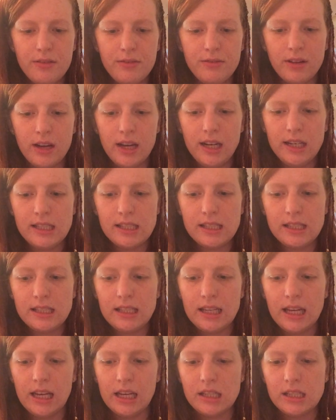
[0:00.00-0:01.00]
fight
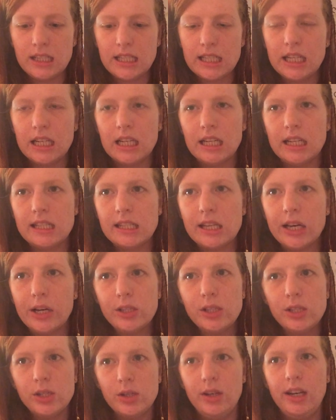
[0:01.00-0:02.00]
cancer, and it's
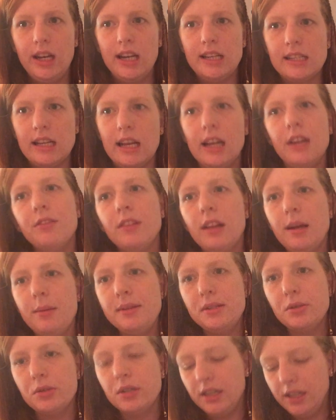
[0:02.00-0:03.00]
also an
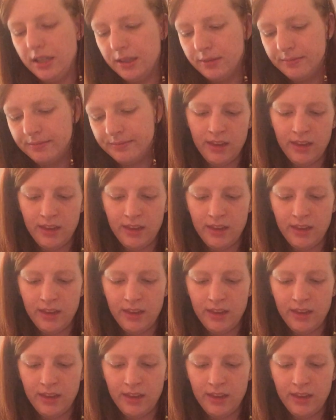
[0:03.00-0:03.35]
anti-inflammatory.